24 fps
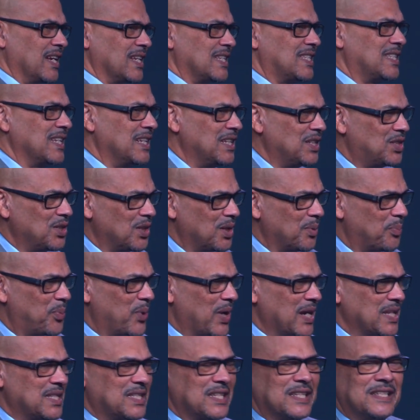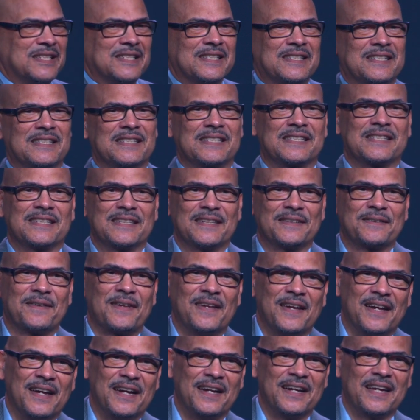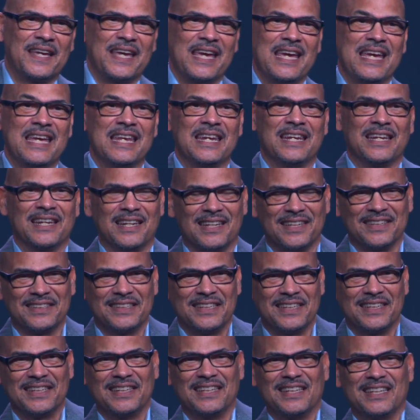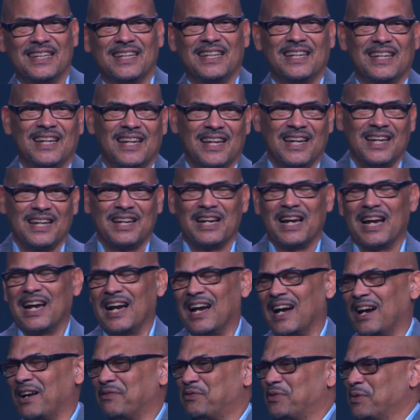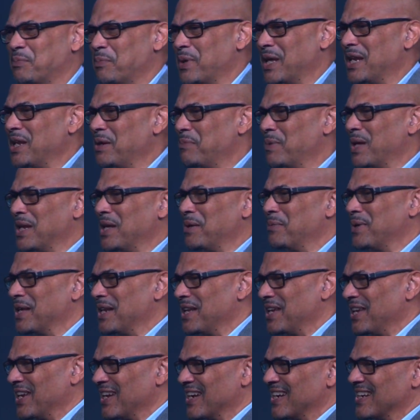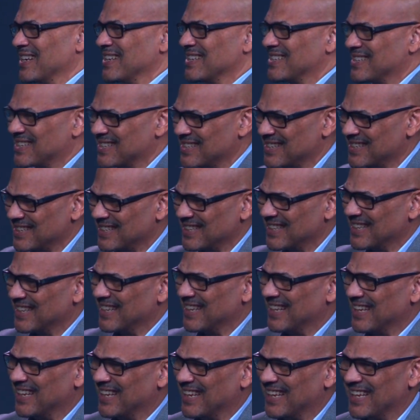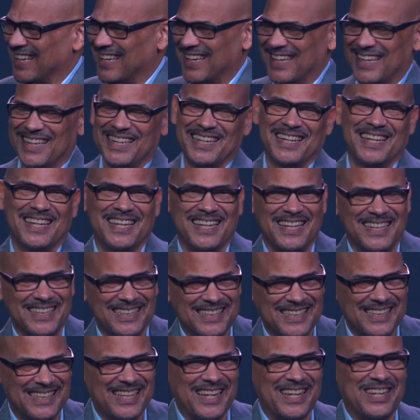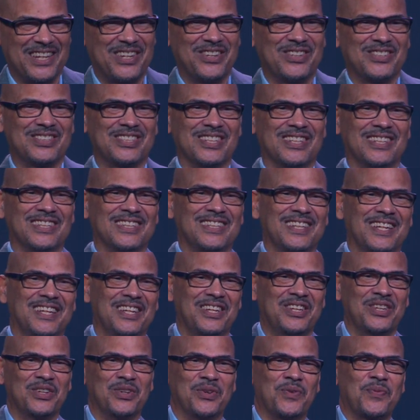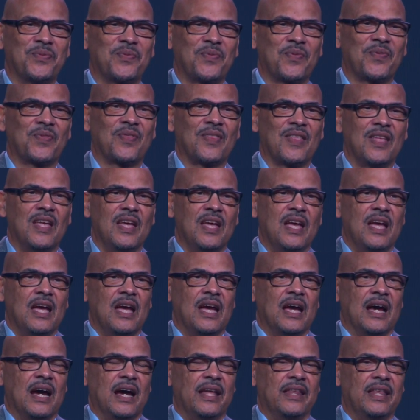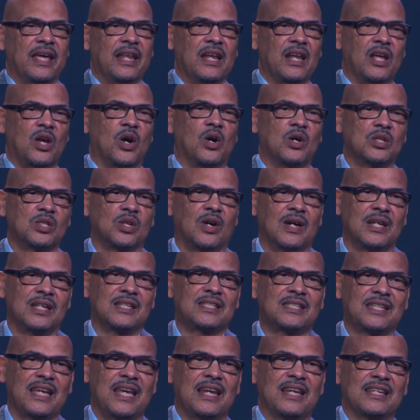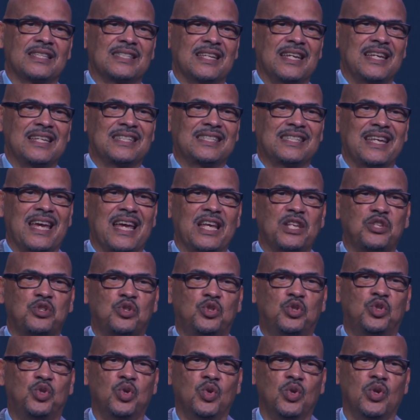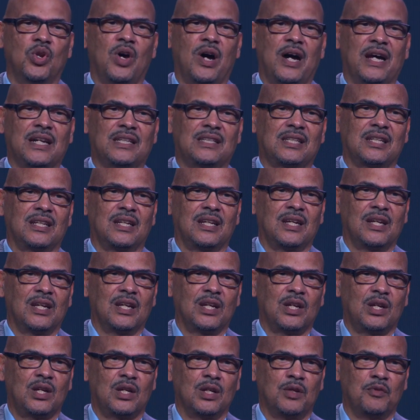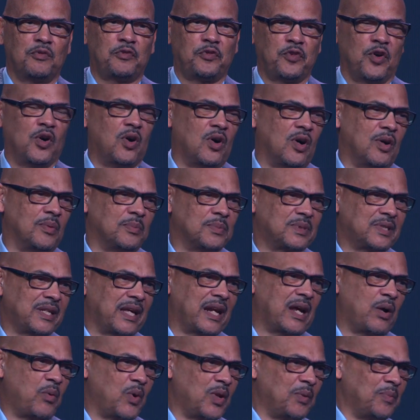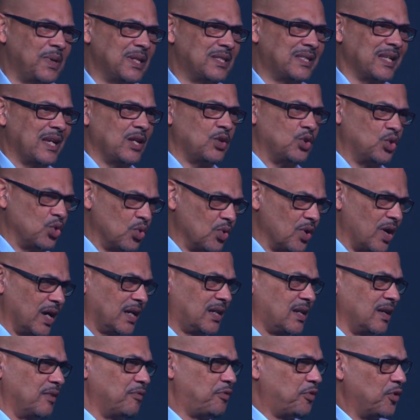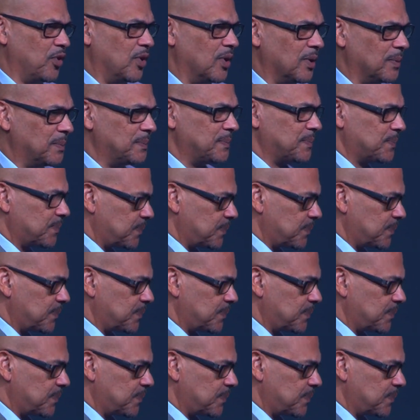us into the presence again after many, many, many years. Thank you, sir. Thank you. And then it goes on to say this. It says, "Do not conform." Say that with me. Say, "Do not conform."